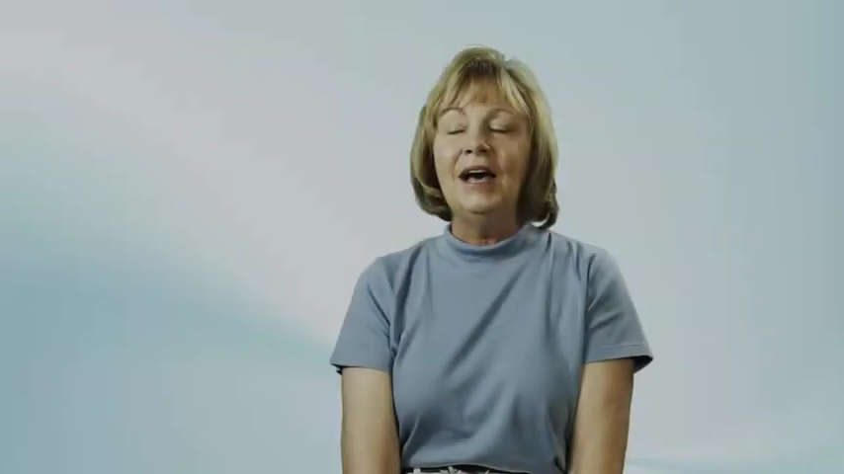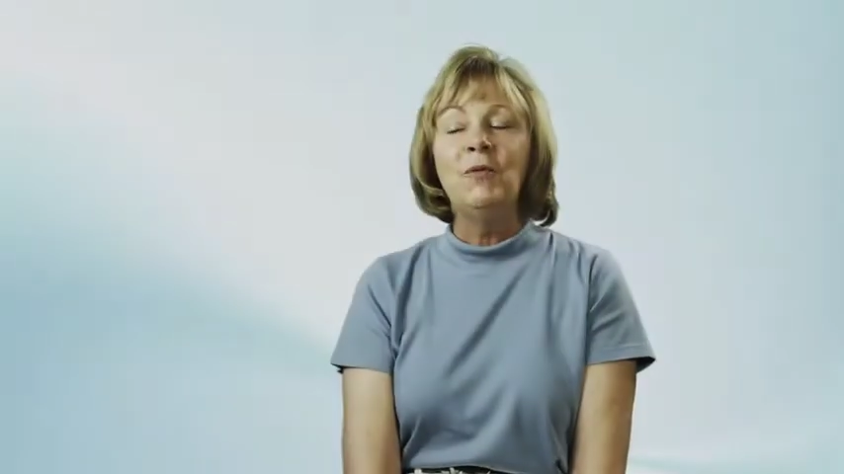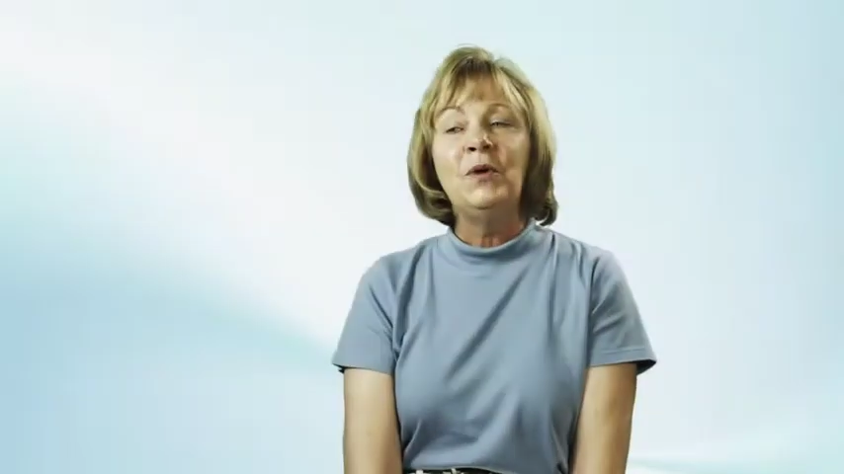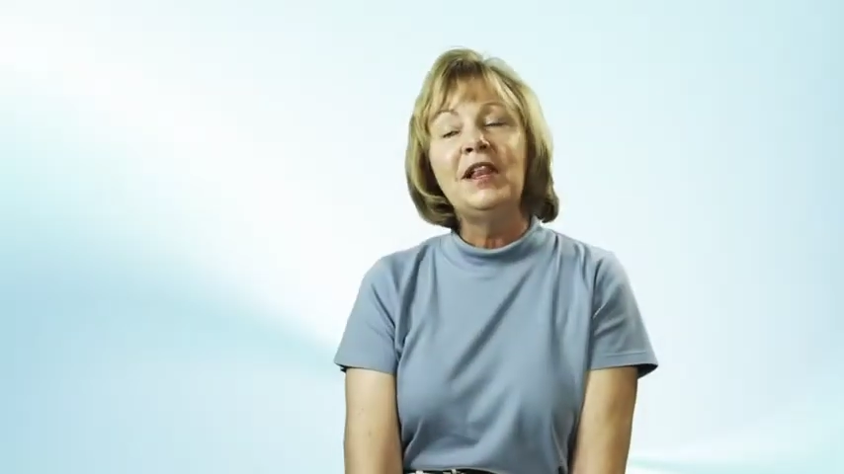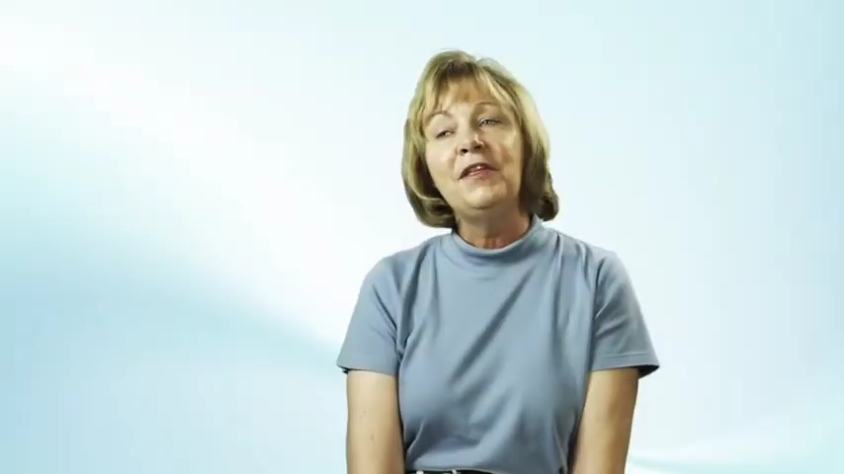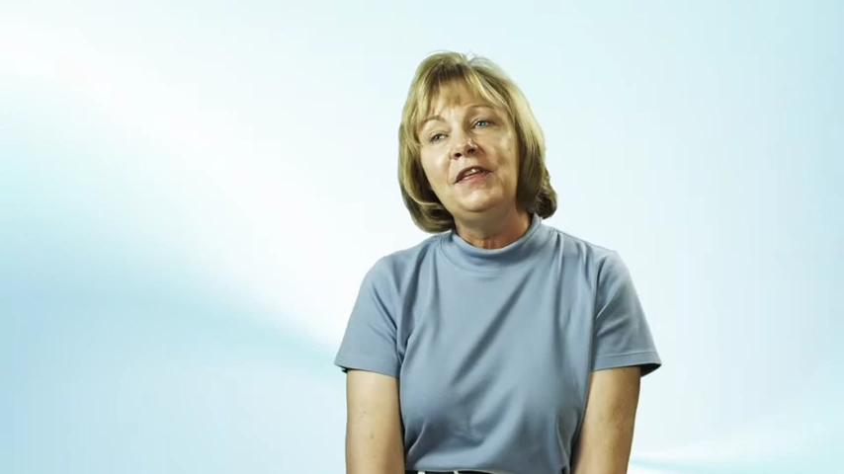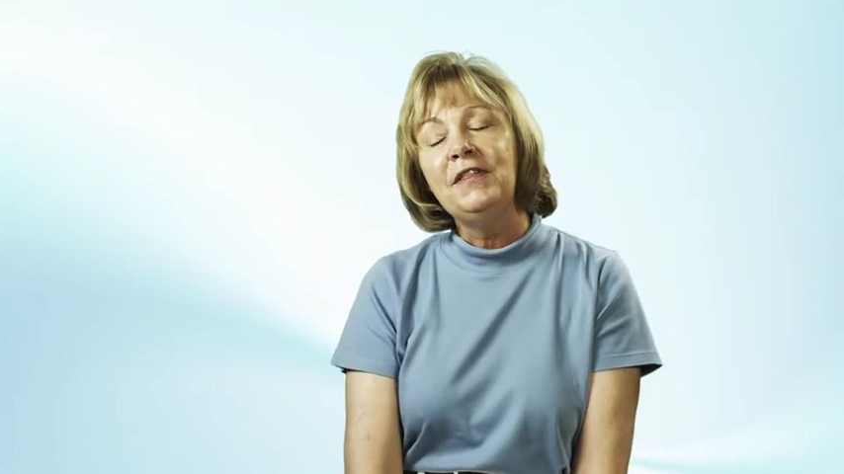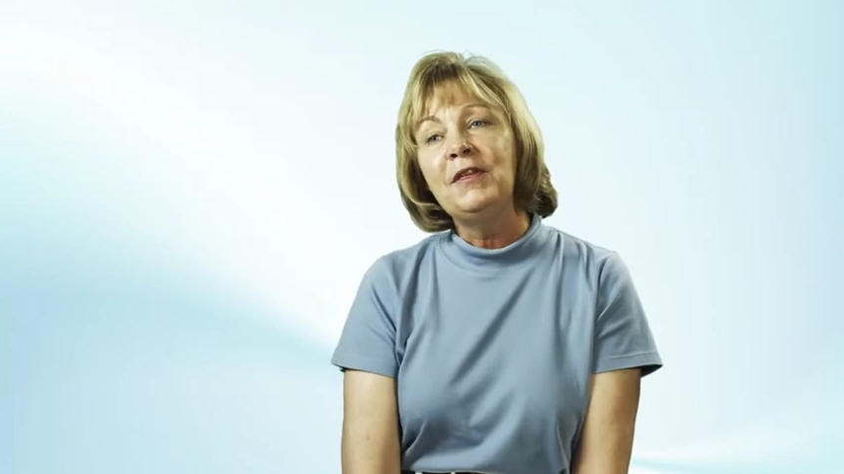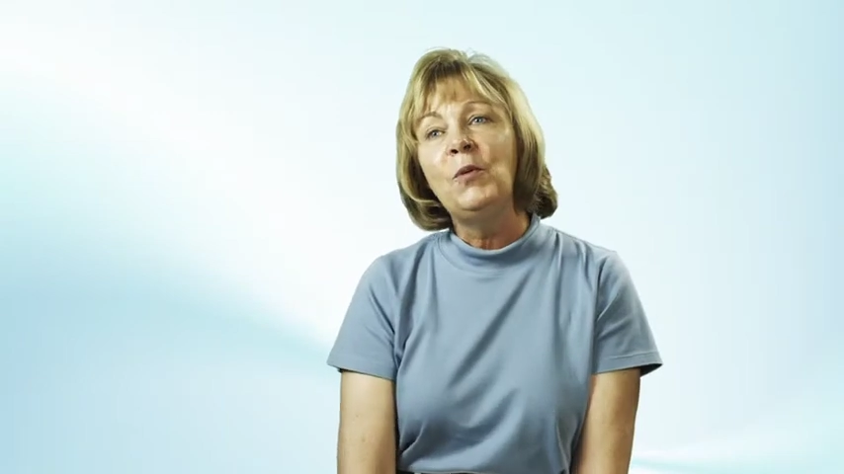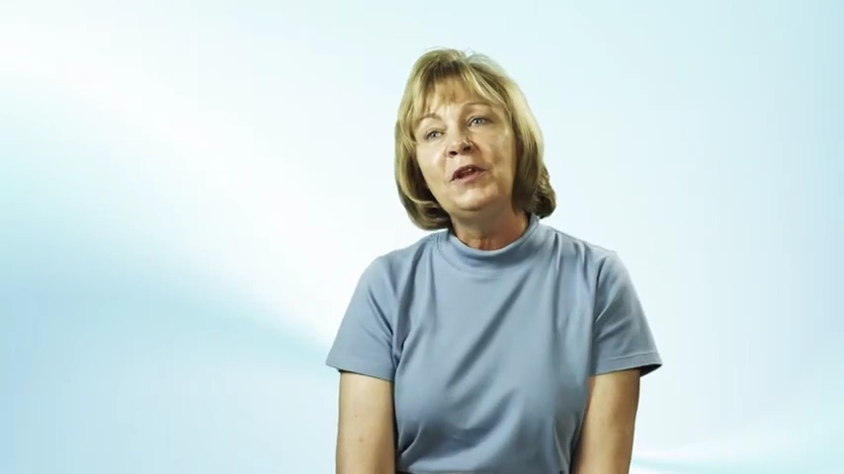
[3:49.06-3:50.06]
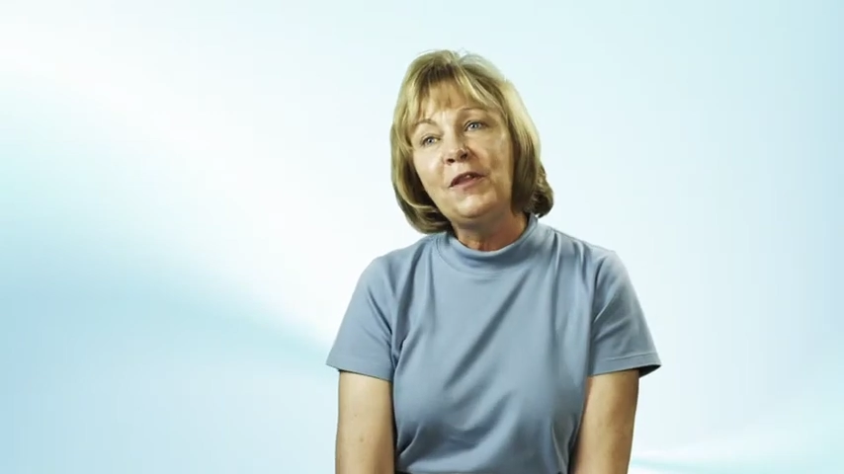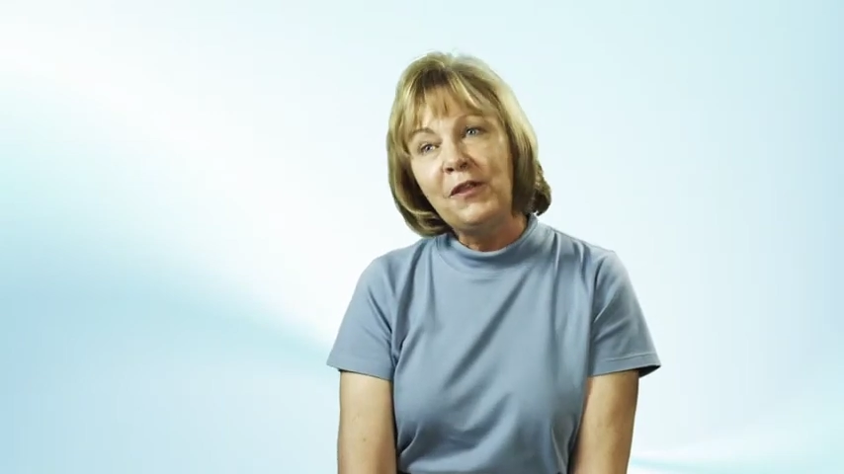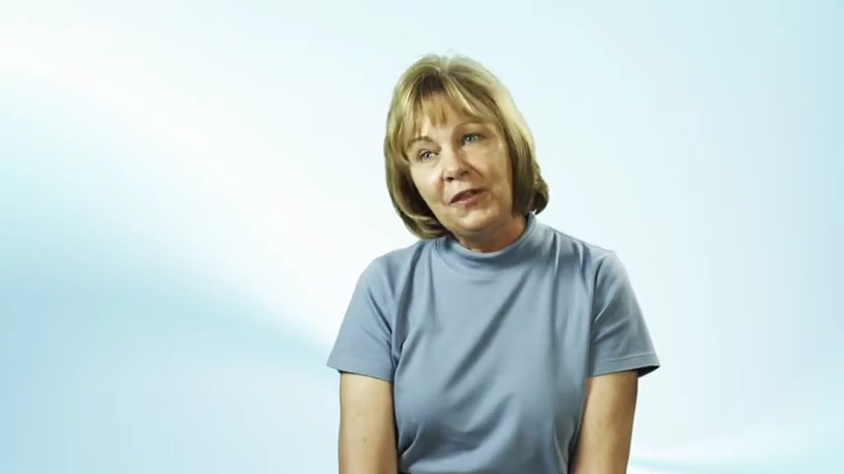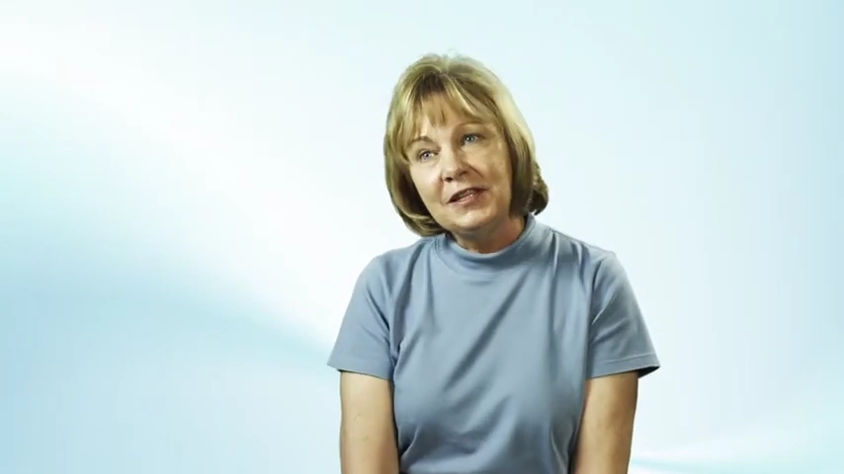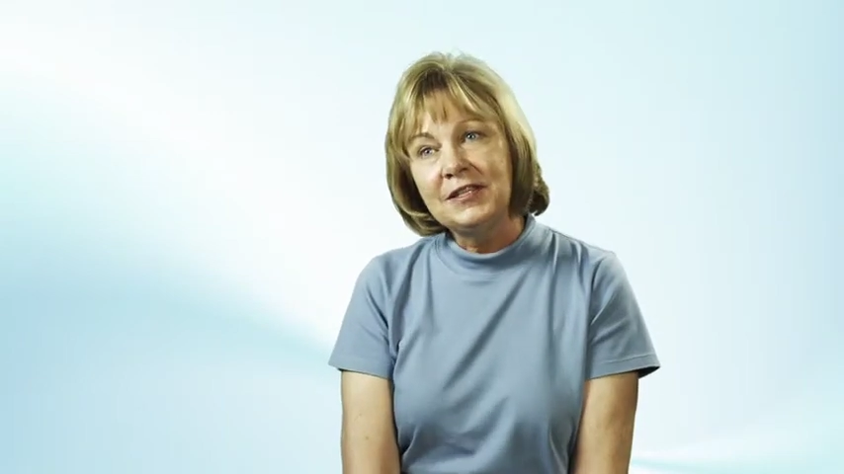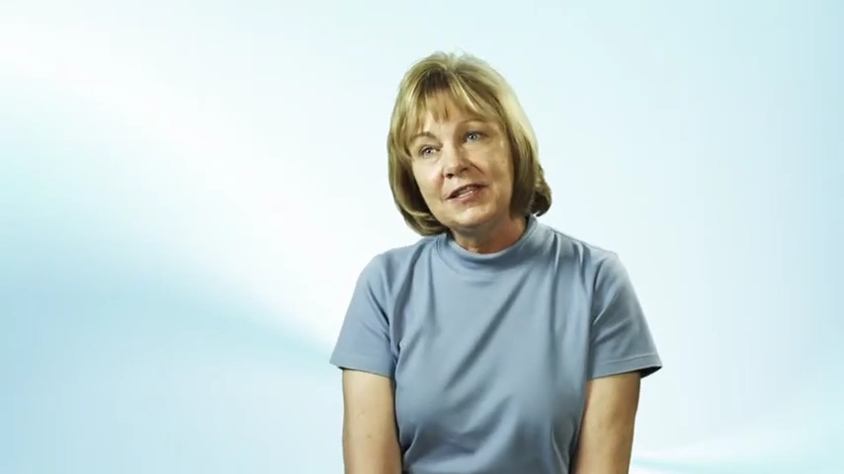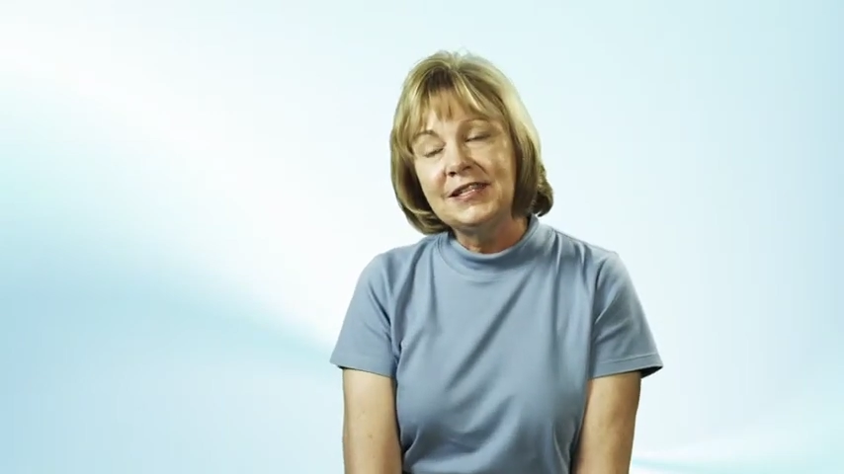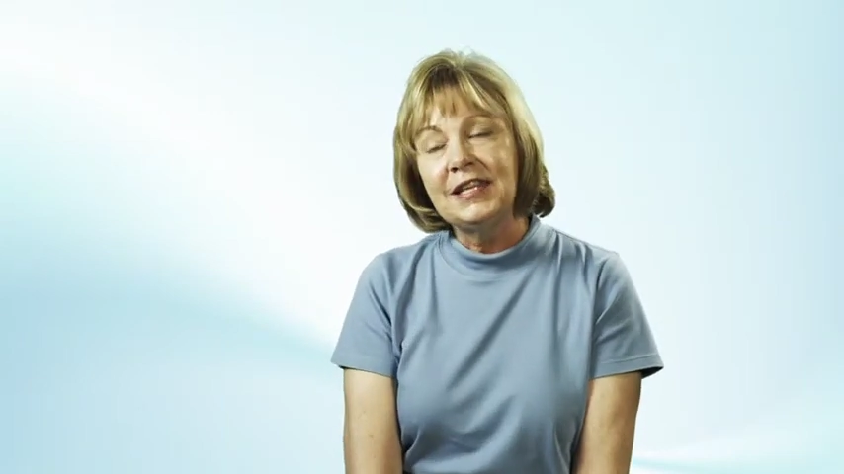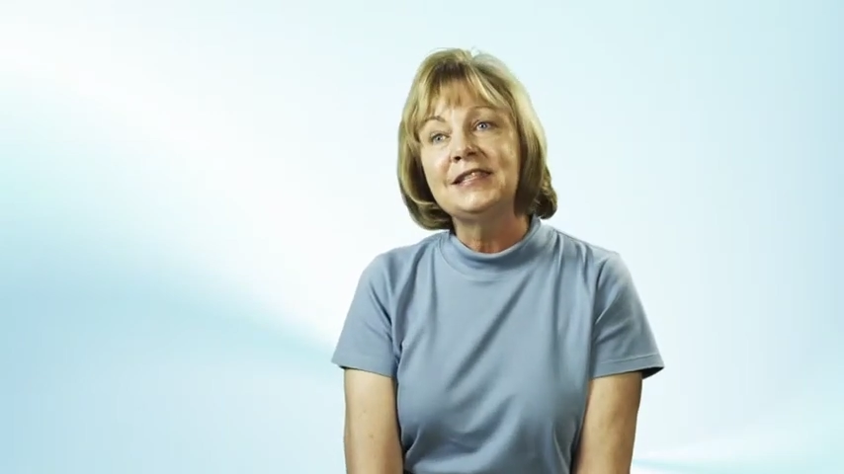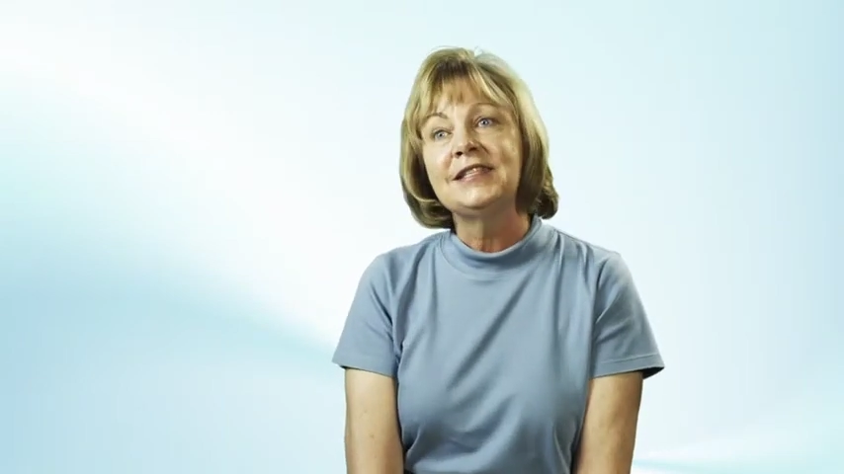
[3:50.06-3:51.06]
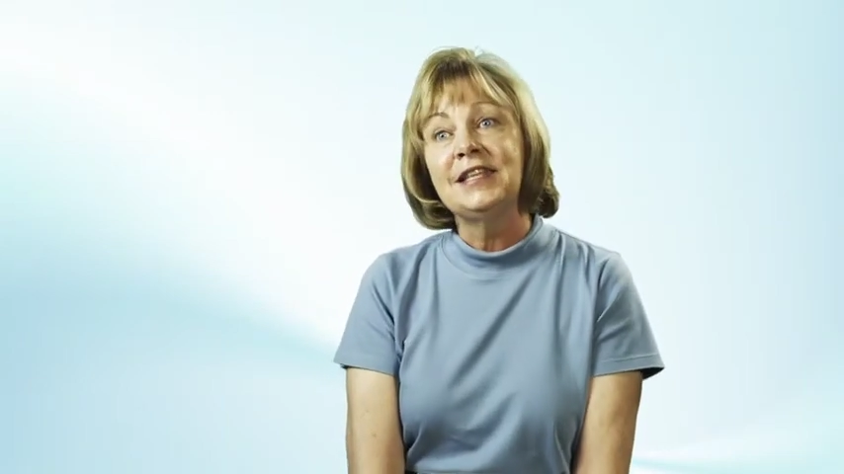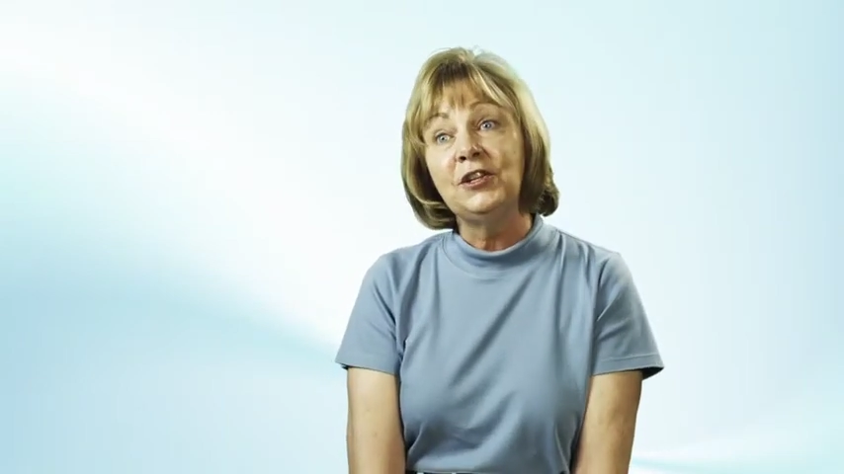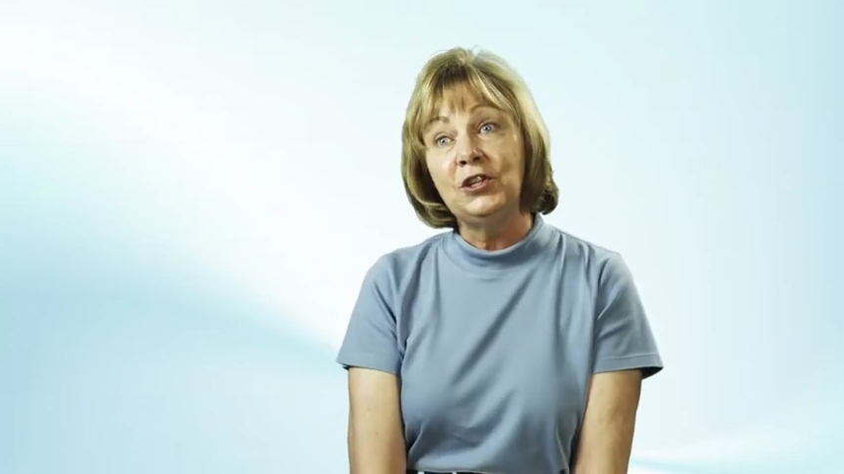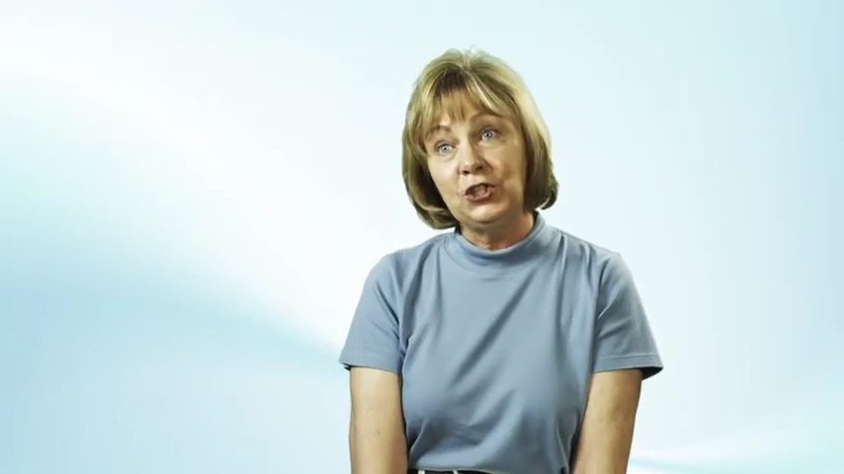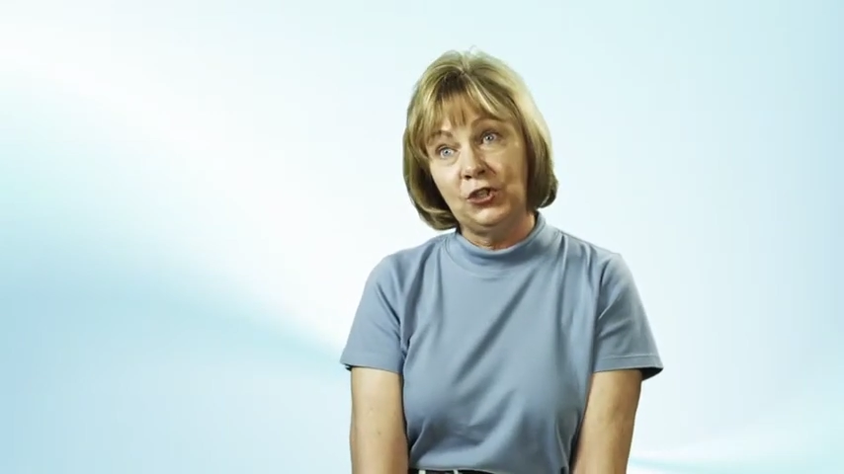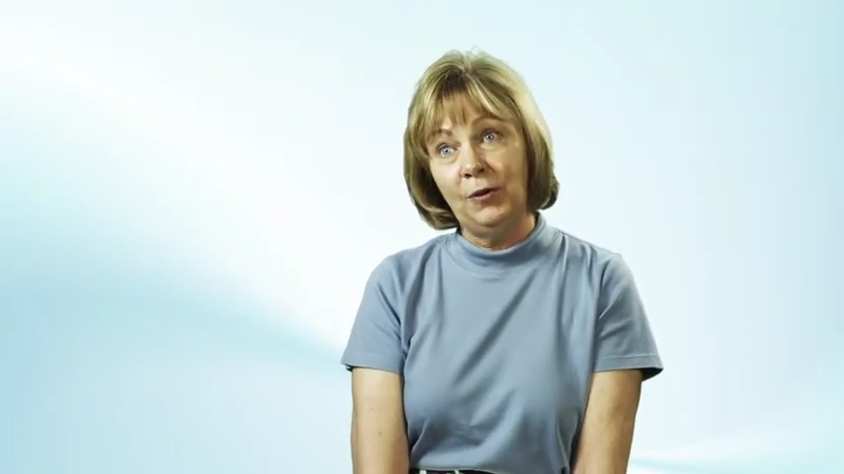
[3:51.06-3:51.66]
Well, I think that one of the things that sets Signature